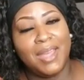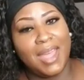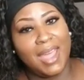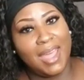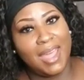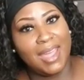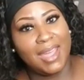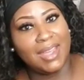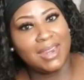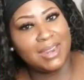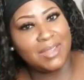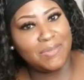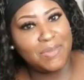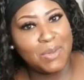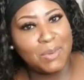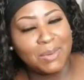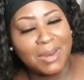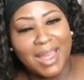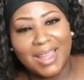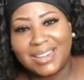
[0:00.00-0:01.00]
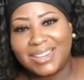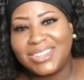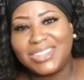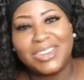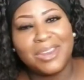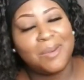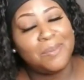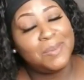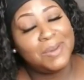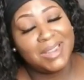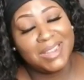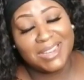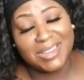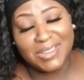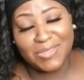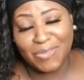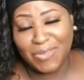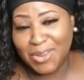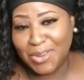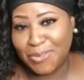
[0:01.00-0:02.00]
and if you would like to share, please
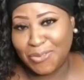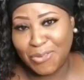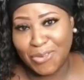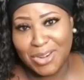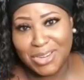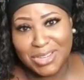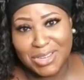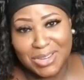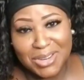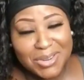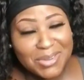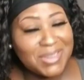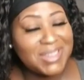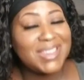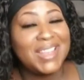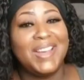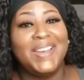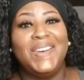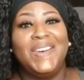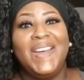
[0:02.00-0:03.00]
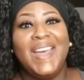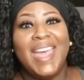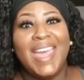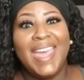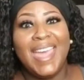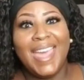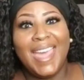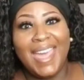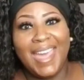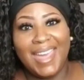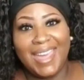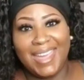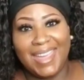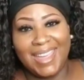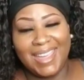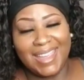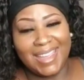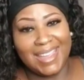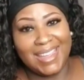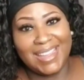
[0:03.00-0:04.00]
feel free to do so.
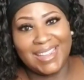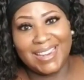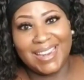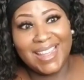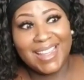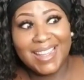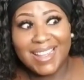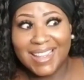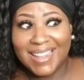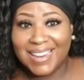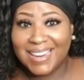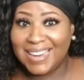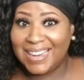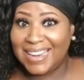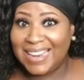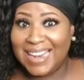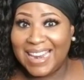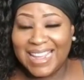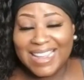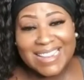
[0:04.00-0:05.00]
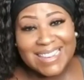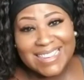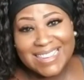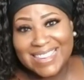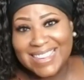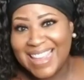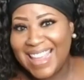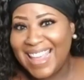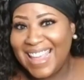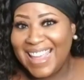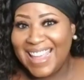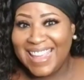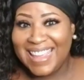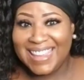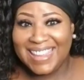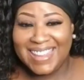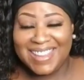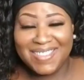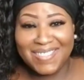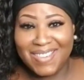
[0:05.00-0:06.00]
And let's
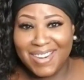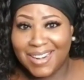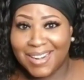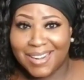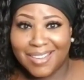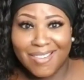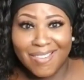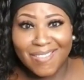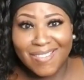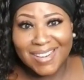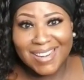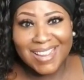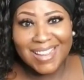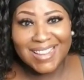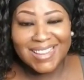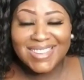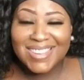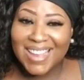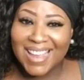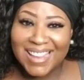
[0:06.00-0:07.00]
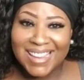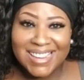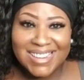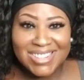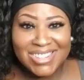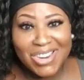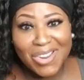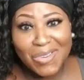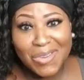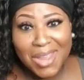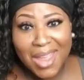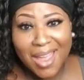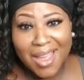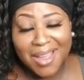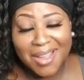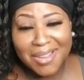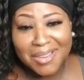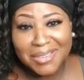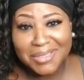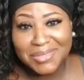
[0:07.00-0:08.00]
get ready to go in there so I can show
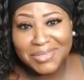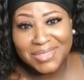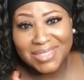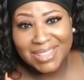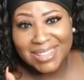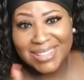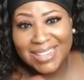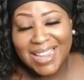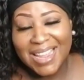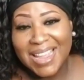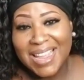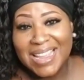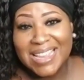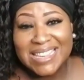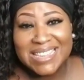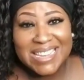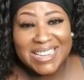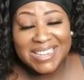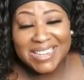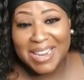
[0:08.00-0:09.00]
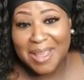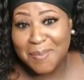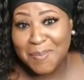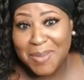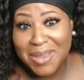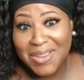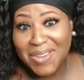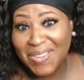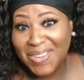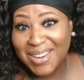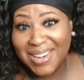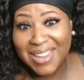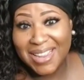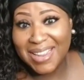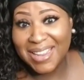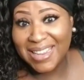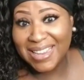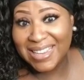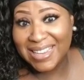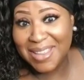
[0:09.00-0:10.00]
y'all. So let me go in
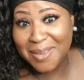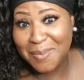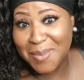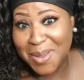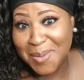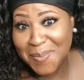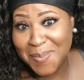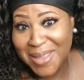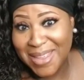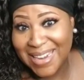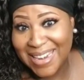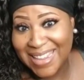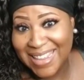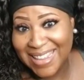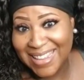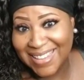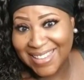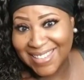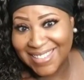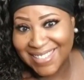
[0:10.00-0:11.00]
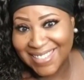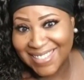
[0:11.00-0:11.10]
there and give me a minute.